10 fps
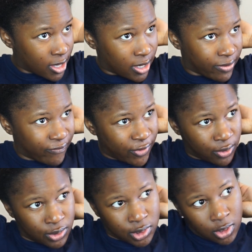and it
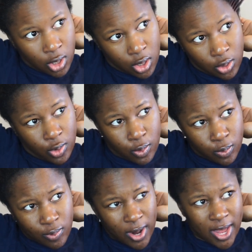feels
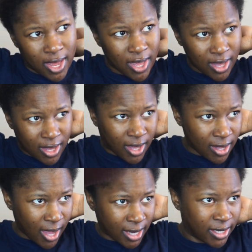
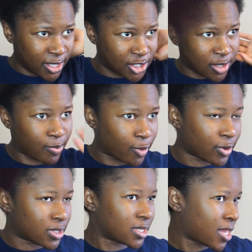gray. I did
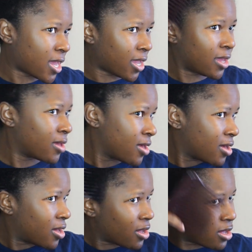shampoo it today.
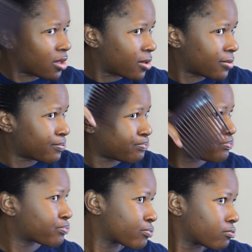Um,
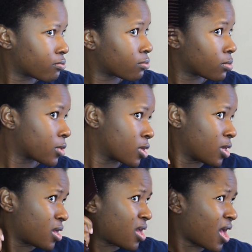
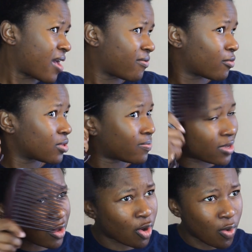I haven't really
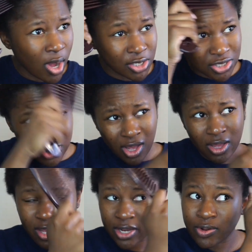been co-washing
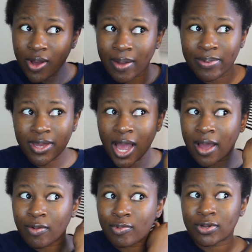y'all. Y'all know I've been,
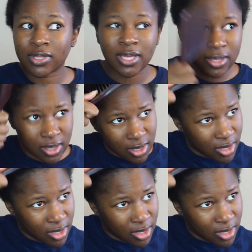I really,